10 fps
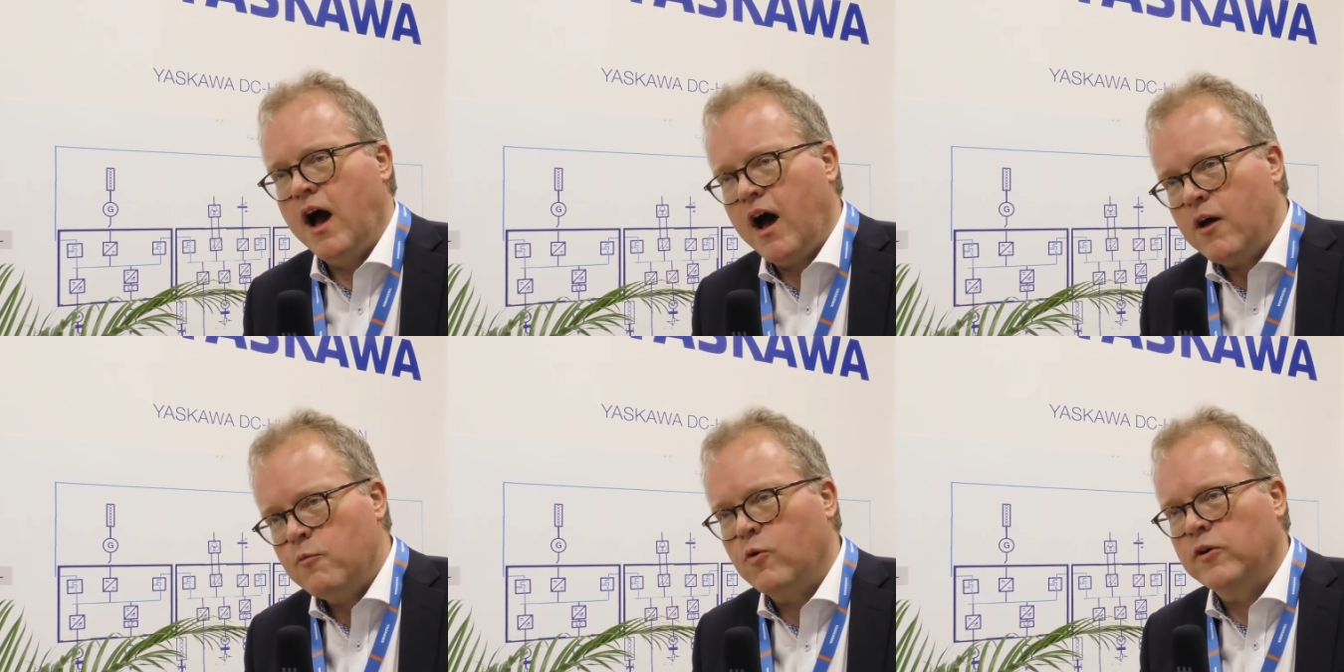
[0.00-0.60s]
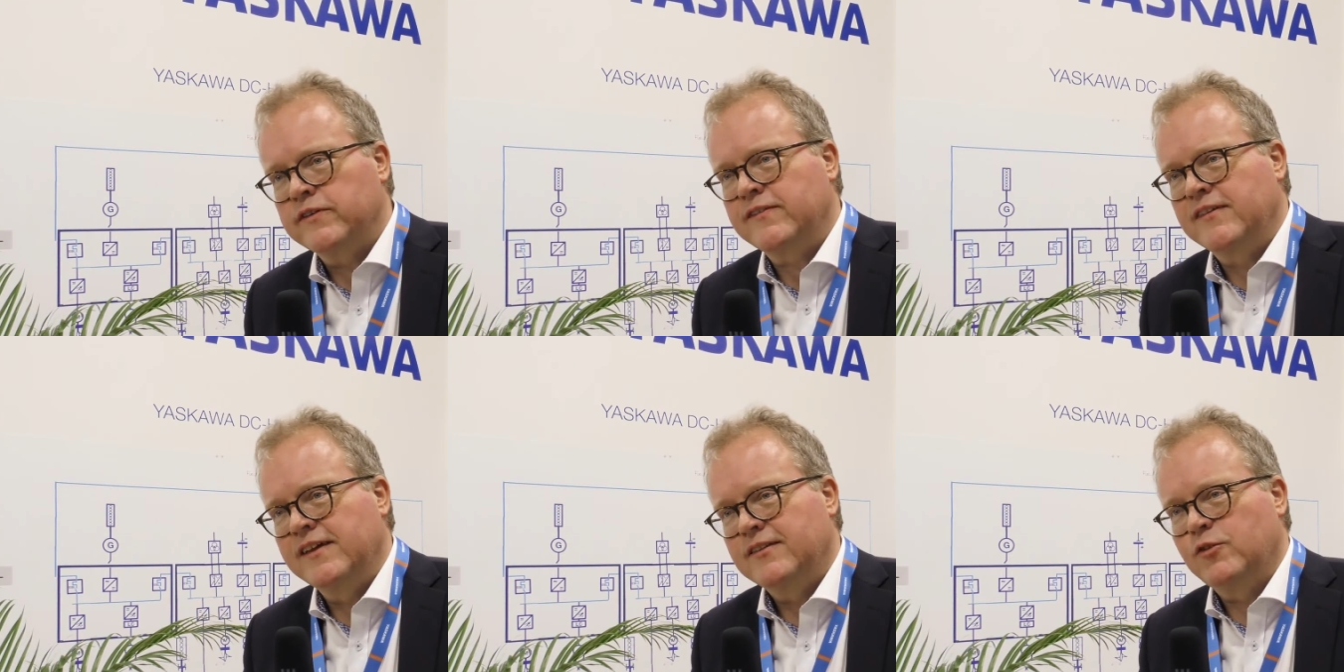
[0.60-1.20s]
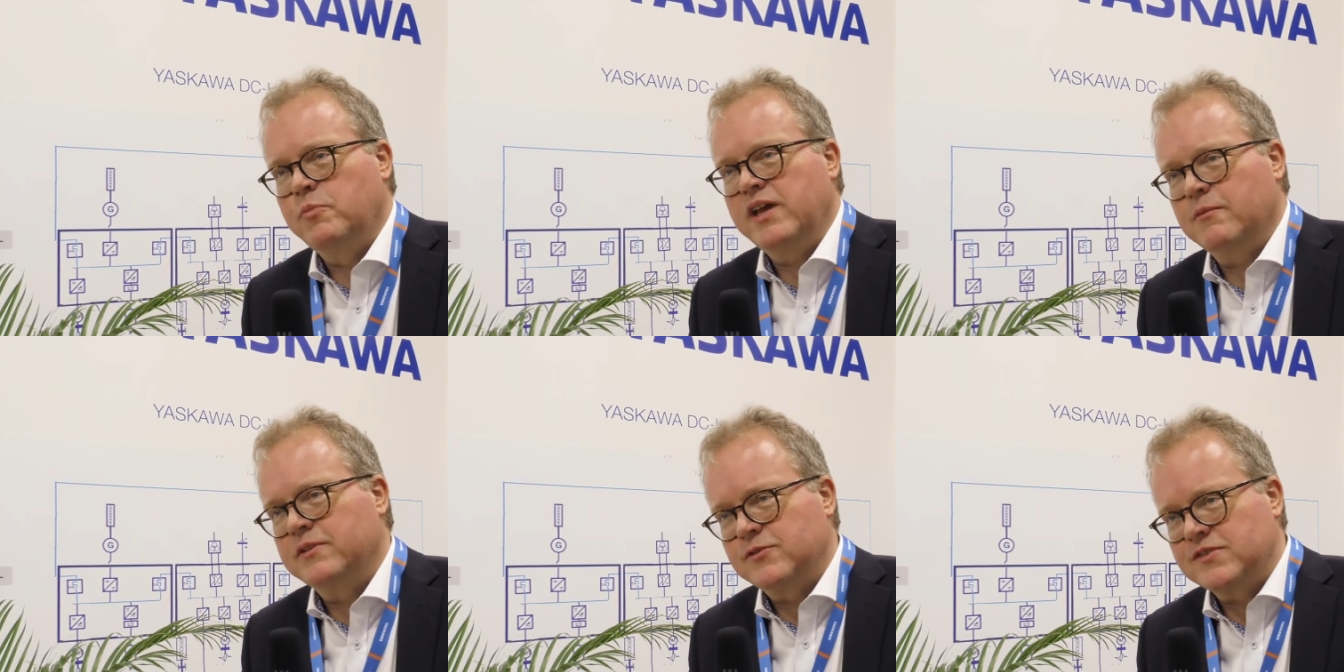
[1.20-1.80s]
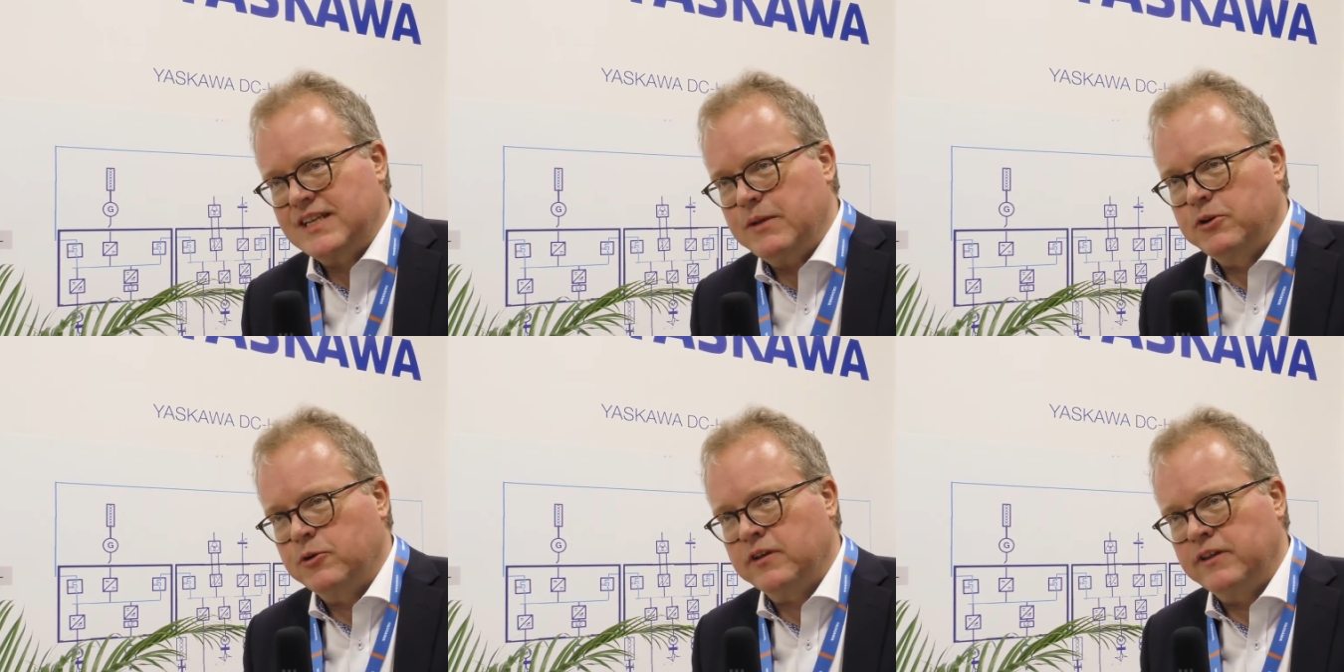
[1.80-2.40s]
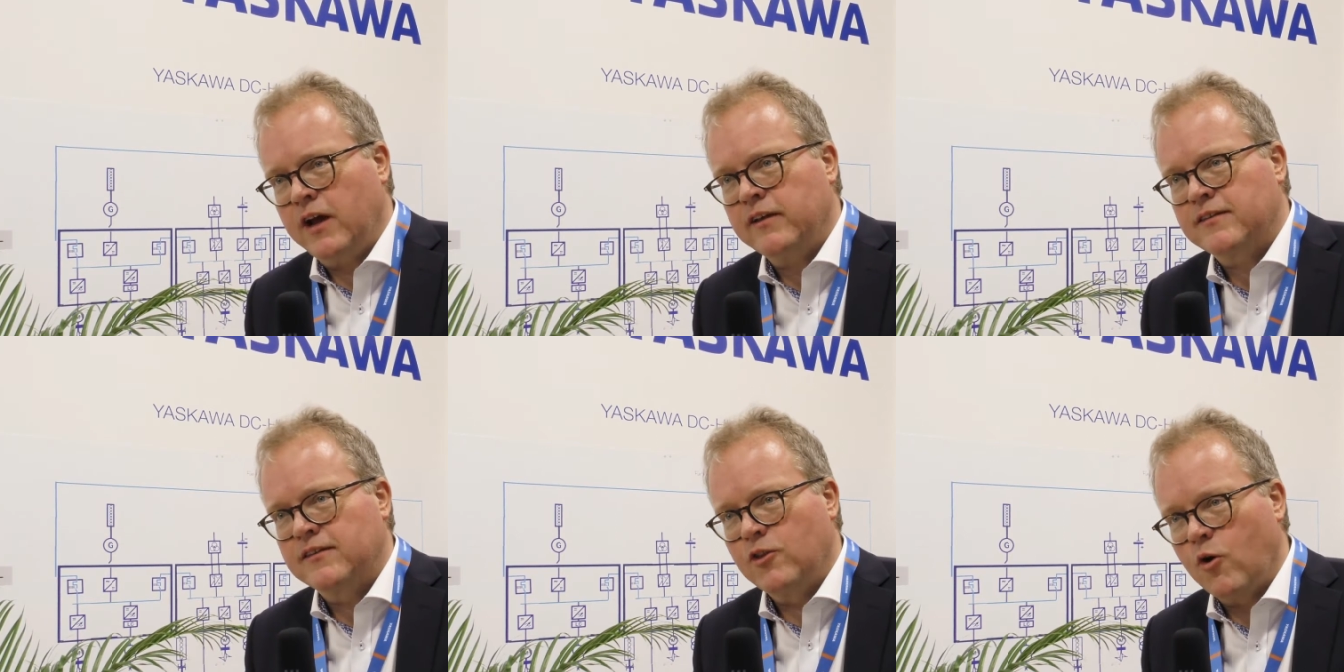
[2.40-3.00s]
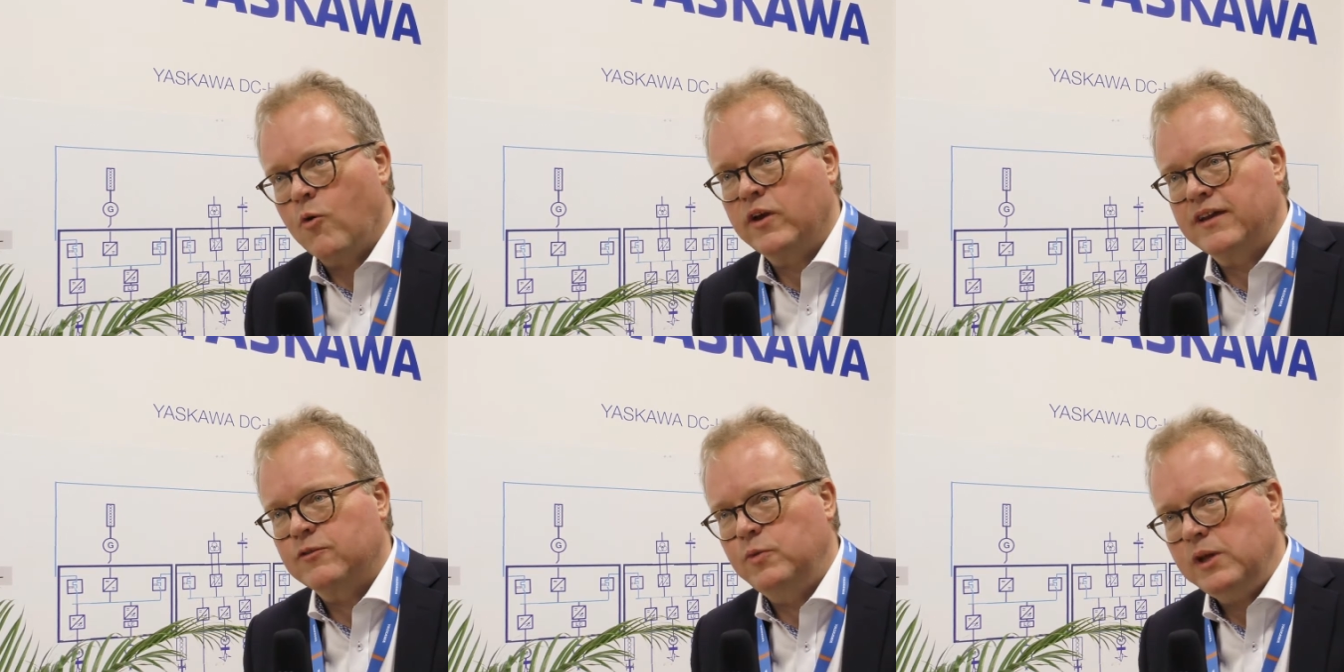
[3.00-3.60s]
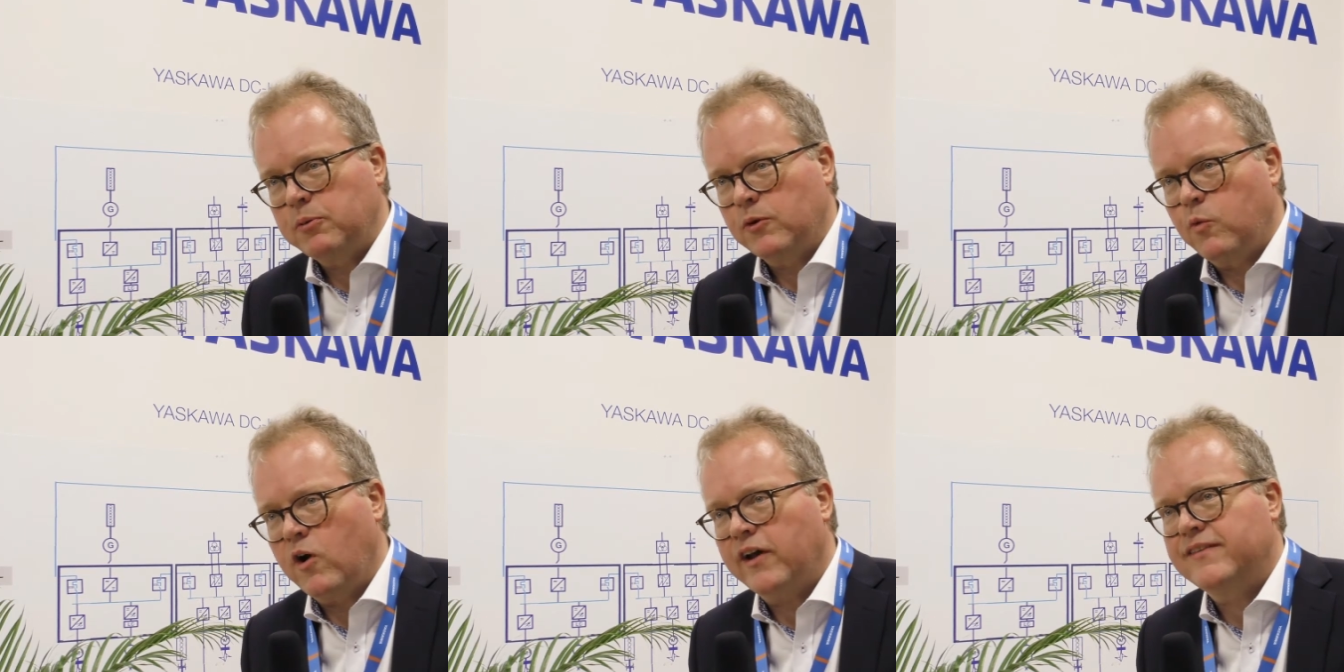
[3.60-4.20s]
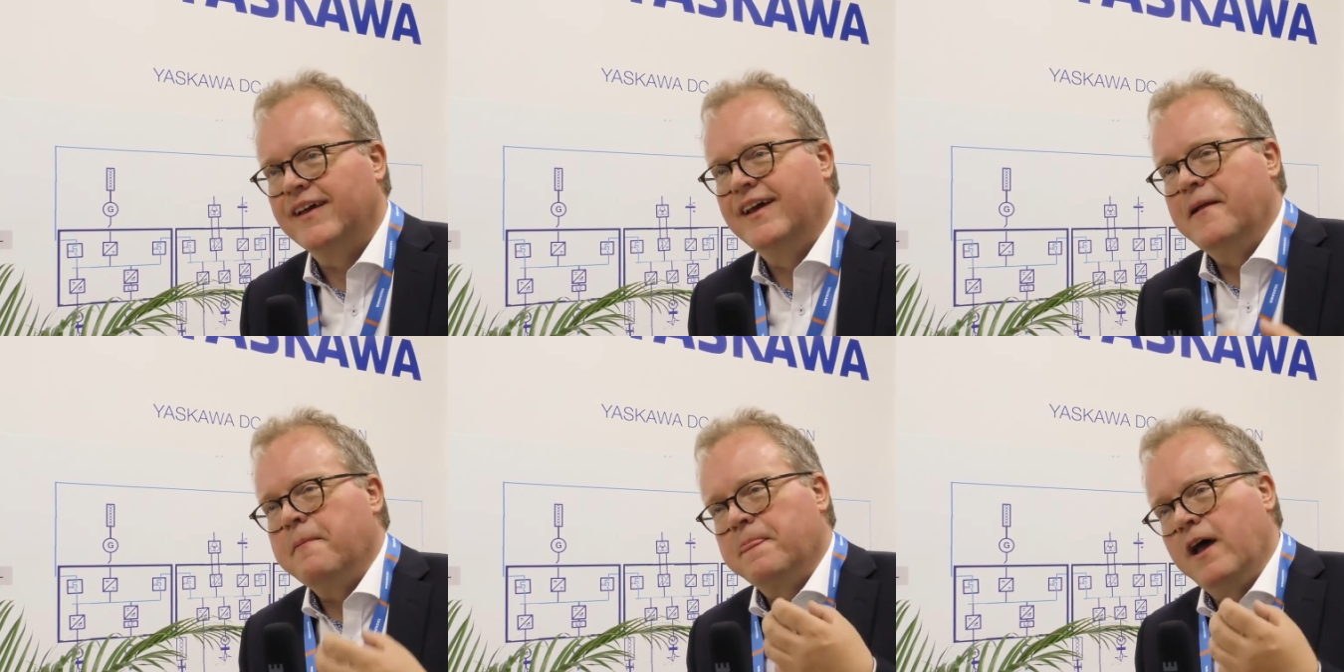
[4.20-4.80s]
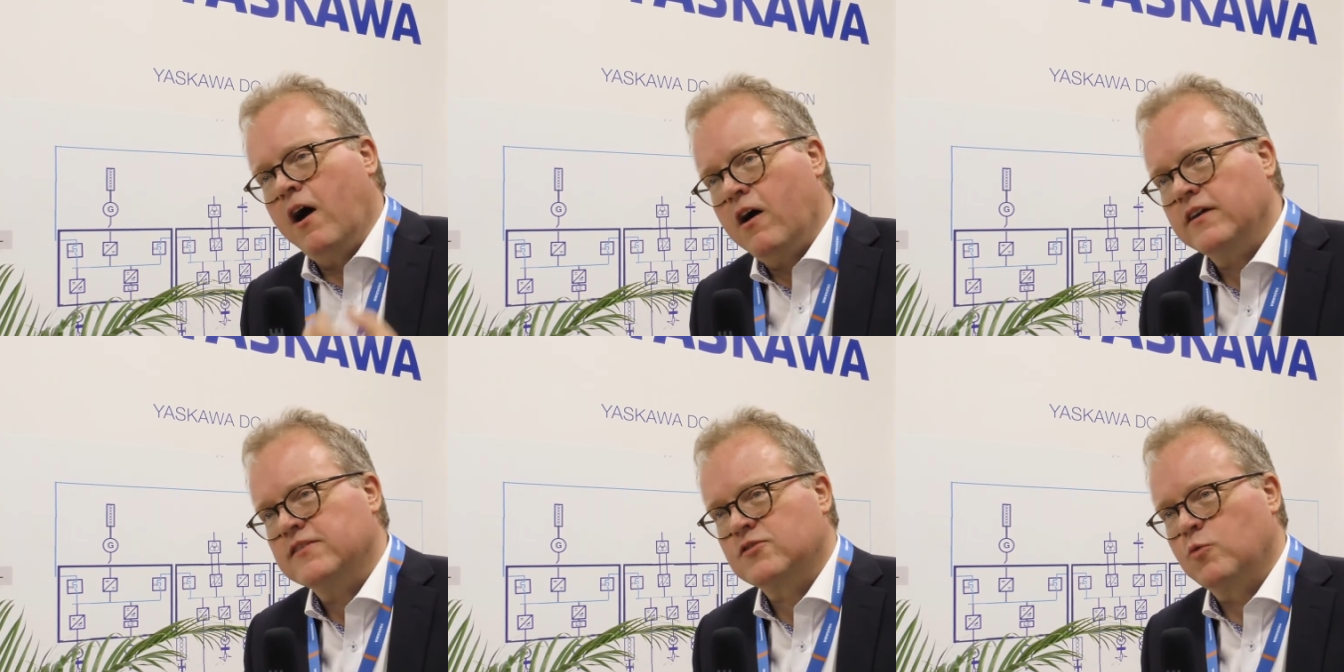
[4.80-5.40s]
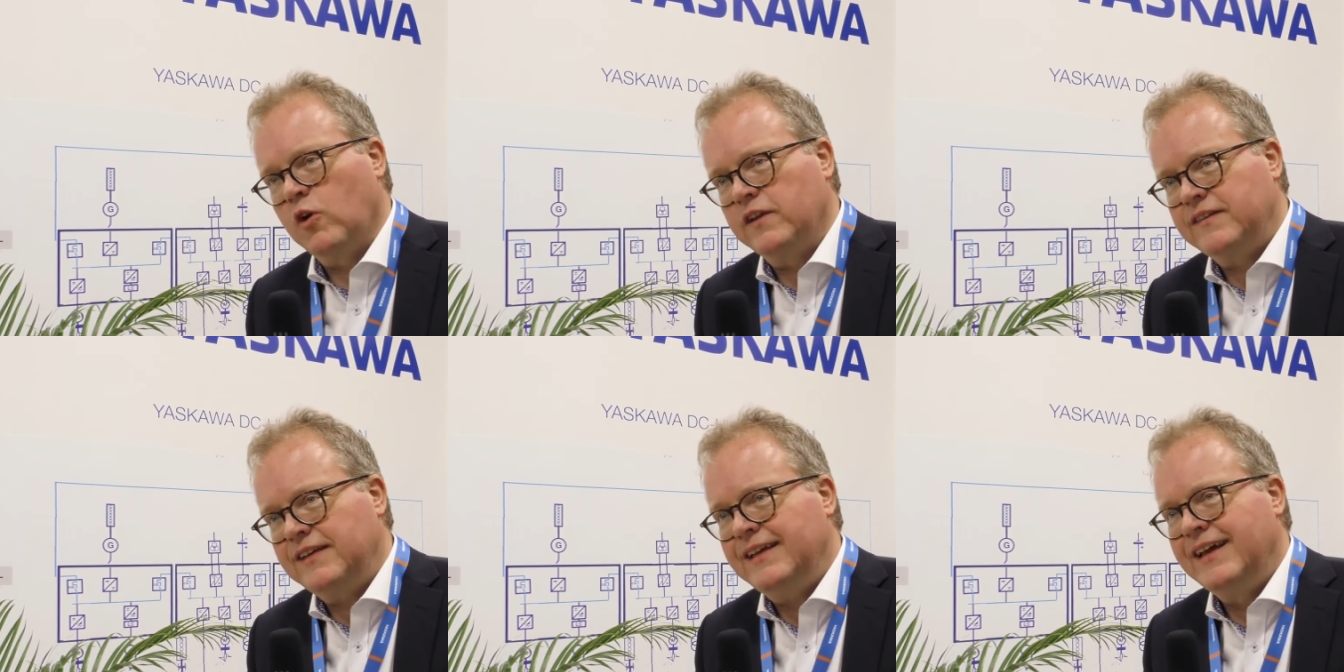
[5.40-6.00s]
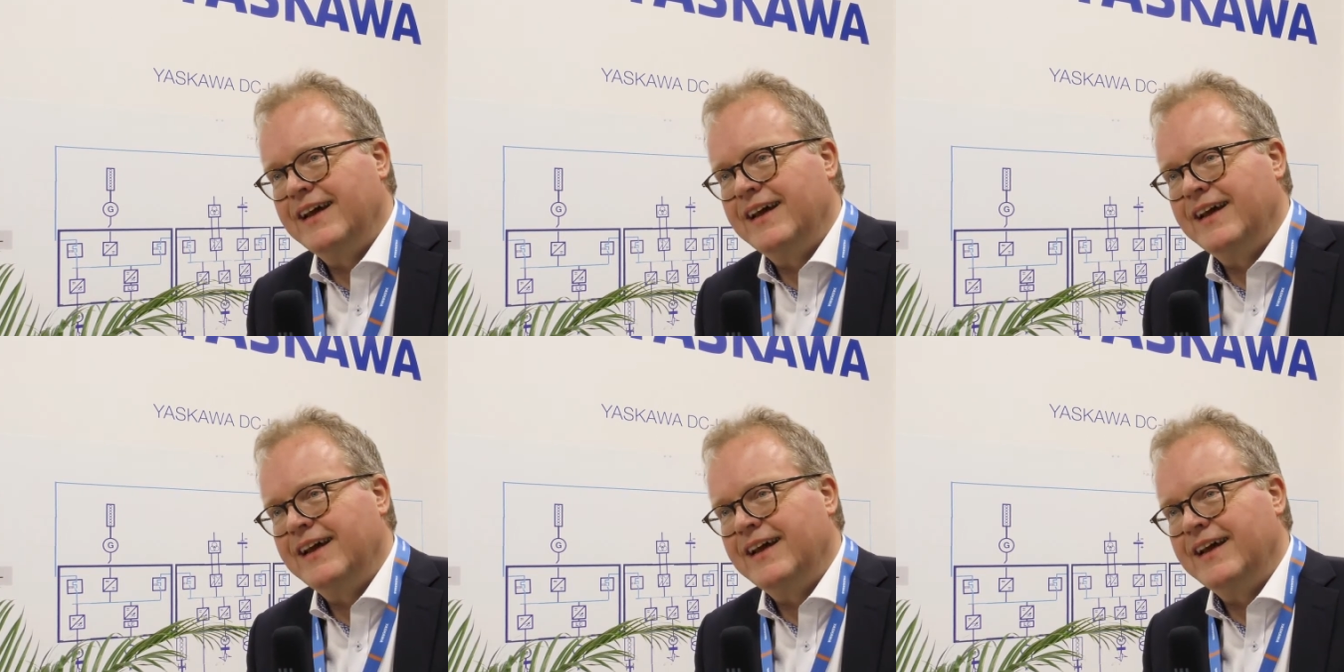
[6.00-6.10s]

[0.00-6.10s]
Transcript: I want to be able to sleep good at night knowing that we provide the highest quality,